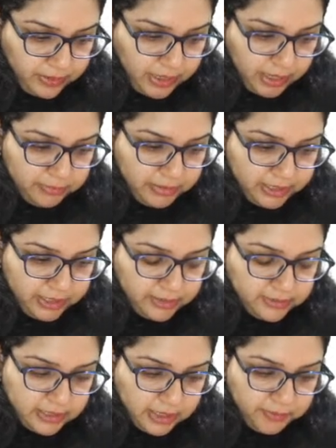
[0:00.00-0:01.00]
I'm
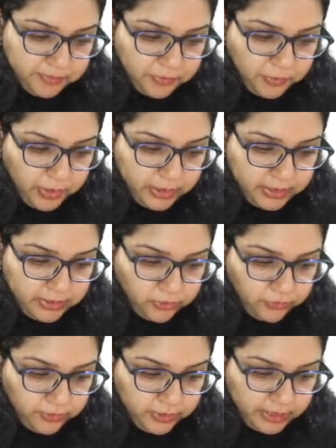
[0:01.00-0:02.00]
getting some queries
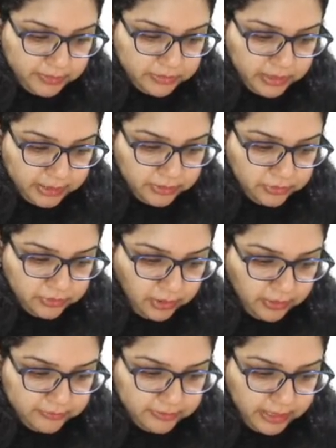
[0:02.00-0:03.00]
over here, I'm trying to
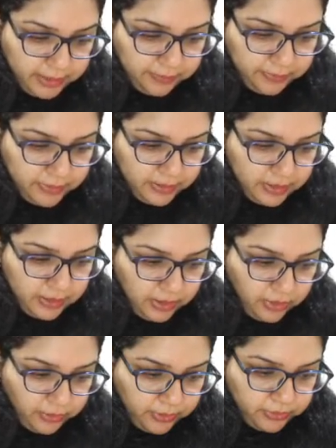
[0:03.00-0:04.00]
solve them.
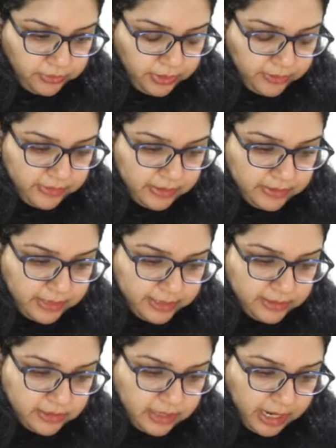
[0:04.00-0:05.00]
Okay, so Ravi
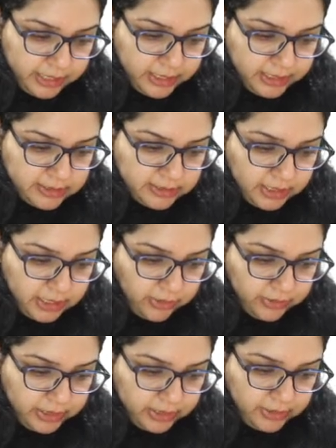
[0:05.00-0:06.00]
said cardiac
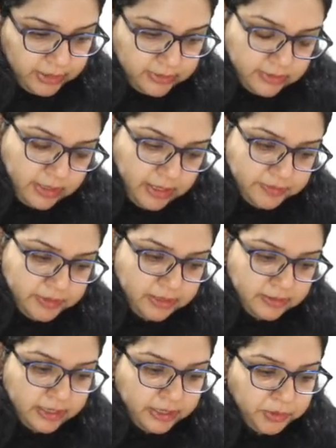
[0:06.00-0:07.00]
stellate increase in
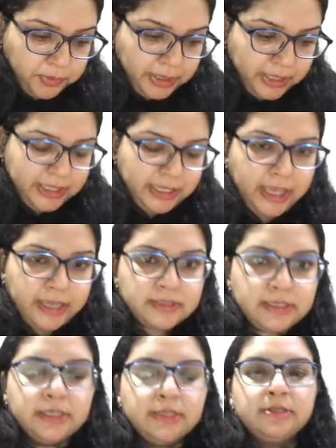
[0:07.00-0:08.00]
Epstein's anomaly.
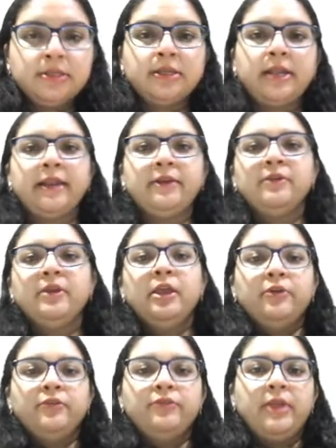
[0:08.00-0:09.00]
Yes, it is the right
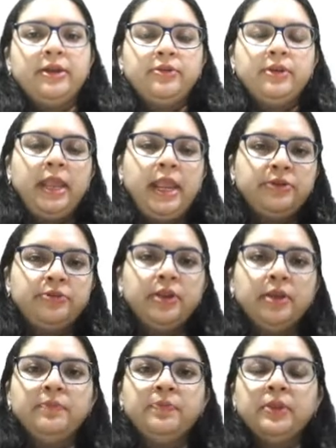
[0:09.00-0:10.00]
ventricle
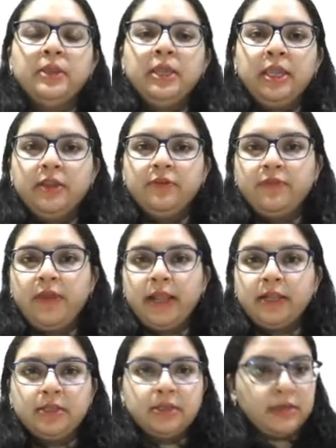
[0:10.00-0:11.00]
atrium. In
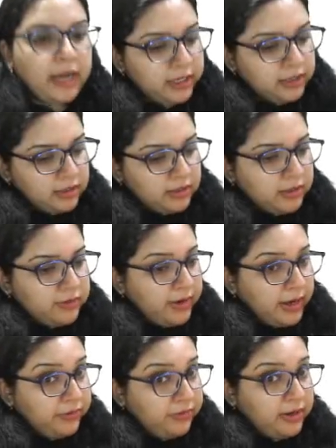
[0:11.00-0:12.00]
fact, the right uh,
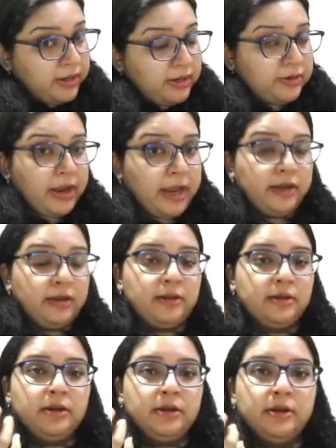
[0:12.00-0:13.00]
ventricle, right
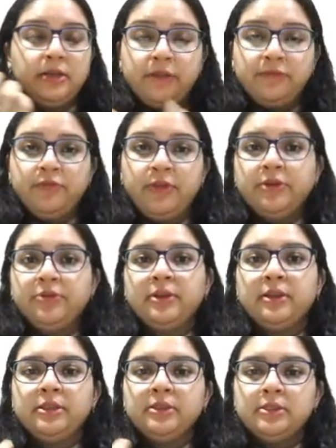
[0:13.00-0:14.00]
uh, left
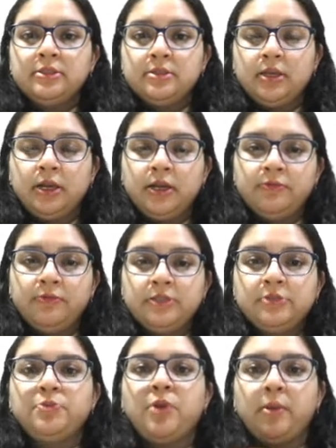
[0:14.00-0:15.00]
ventricle, this, uh,
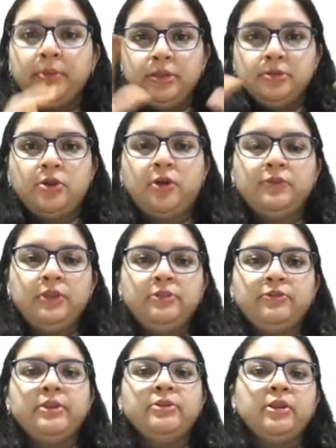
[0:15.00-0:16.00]
which prominence of
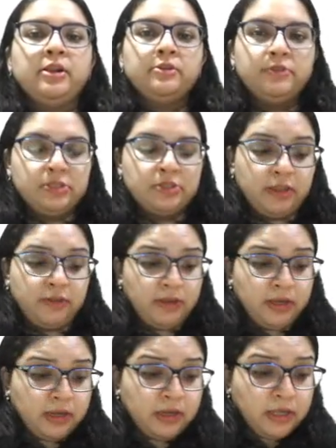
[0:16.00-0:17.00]
these ventricles, which is
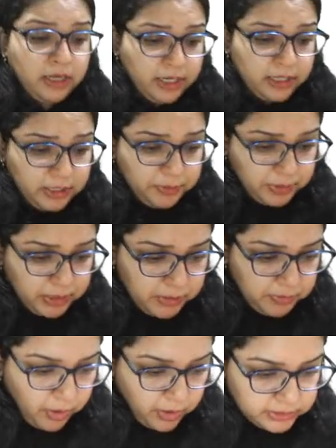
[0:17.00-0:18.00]
giving a
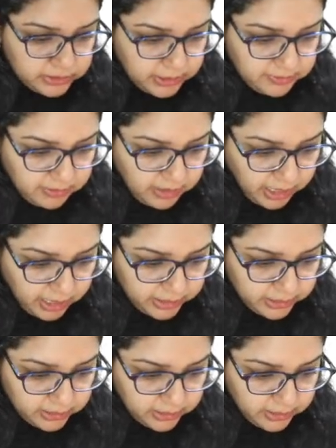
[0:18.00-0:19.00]
typical box-shaped heart.